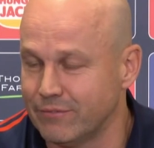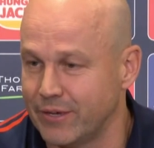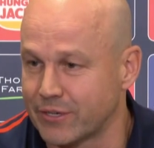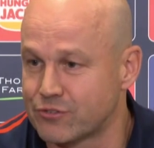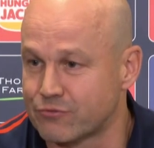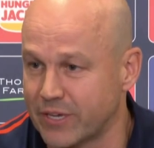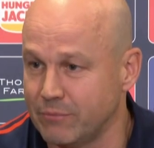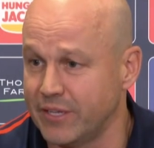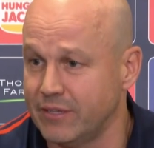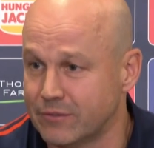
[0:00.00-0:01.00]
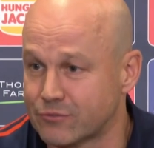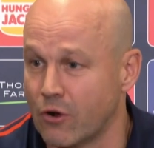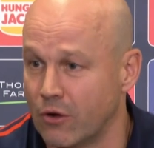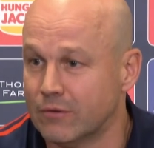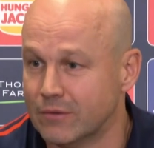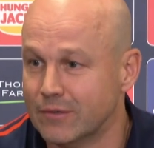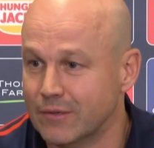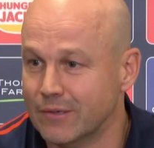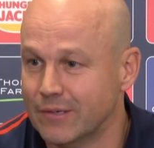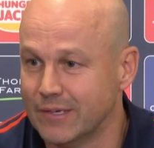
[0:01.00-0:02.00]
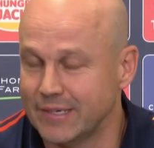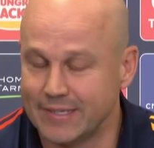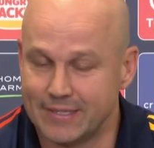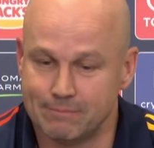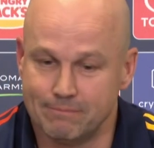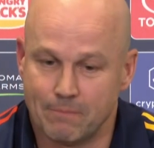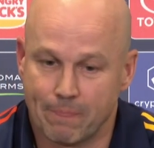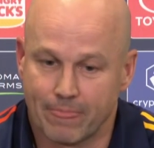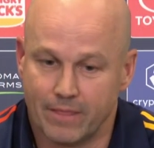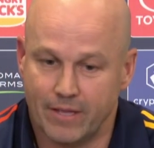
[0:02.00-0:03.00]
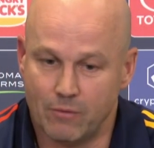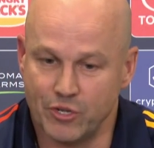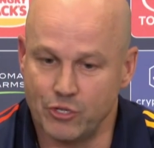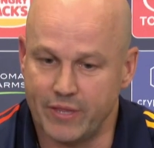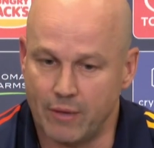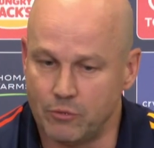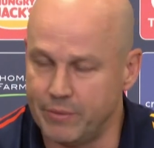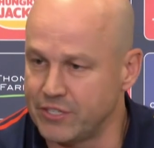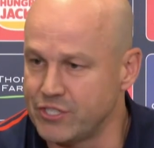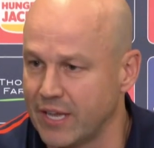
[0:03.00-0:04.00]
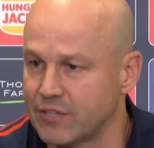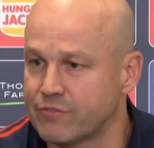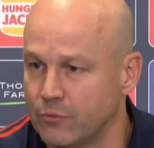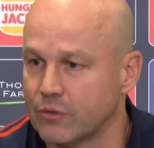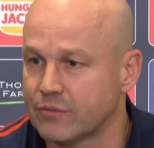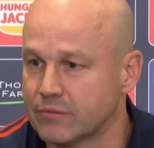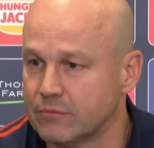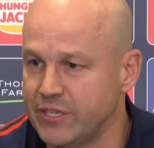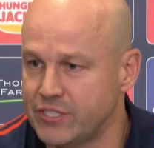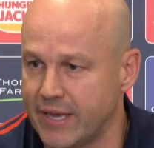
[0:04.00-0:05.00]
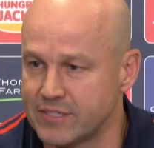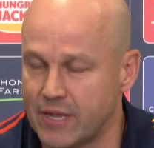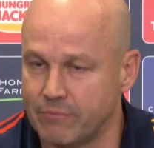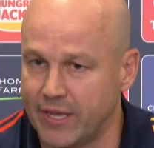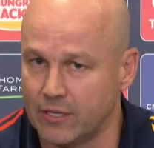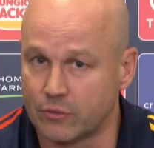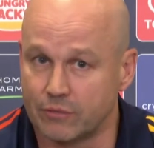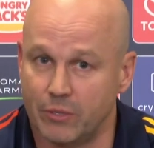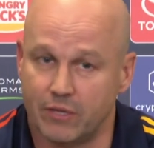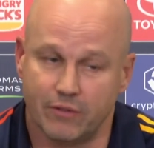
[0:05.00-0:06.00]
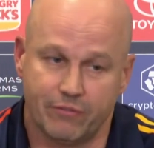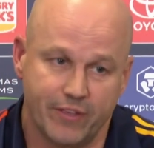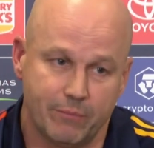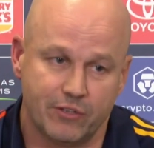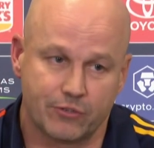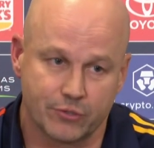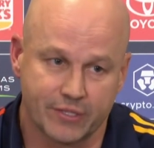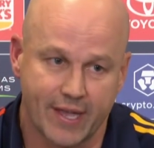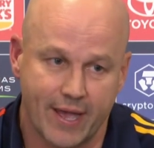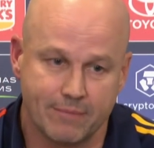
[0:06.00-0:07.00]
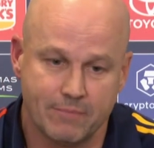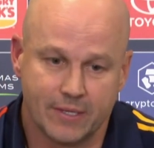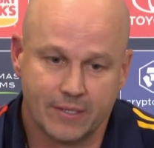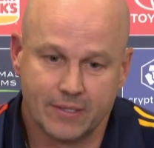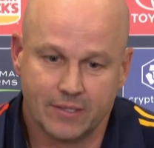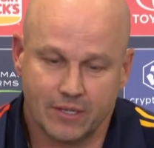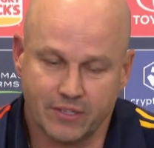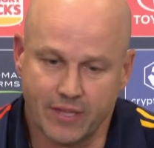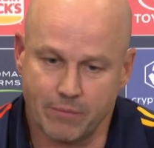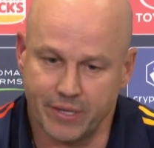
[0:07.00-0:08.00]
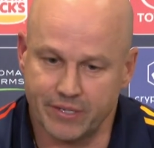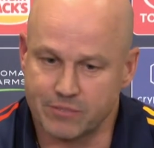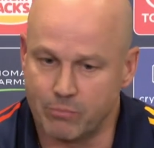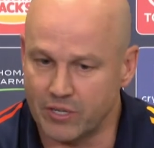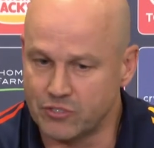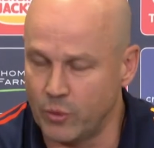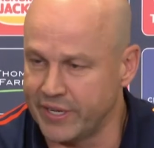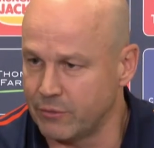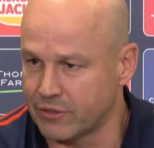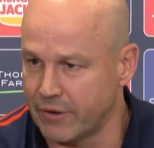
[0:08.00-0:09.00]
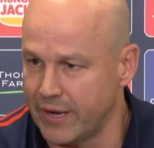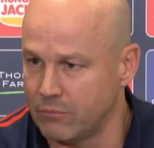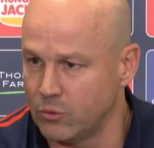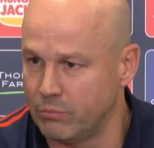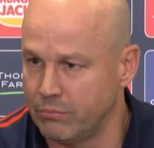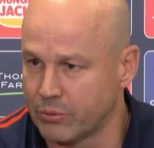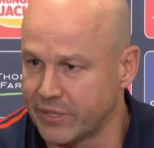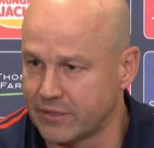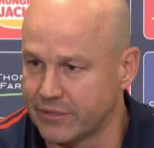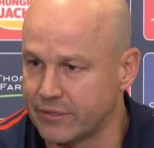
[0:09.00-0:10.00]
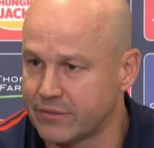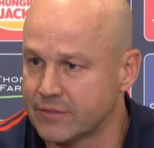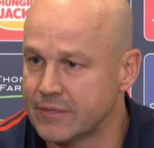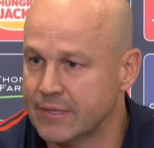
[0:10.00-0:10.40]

they're extremely strong, um, and we knew that would be a challenge for us. We changed up that look a, a fair bit during the game. I think they beat us by 20 with ground ball pre-clearance.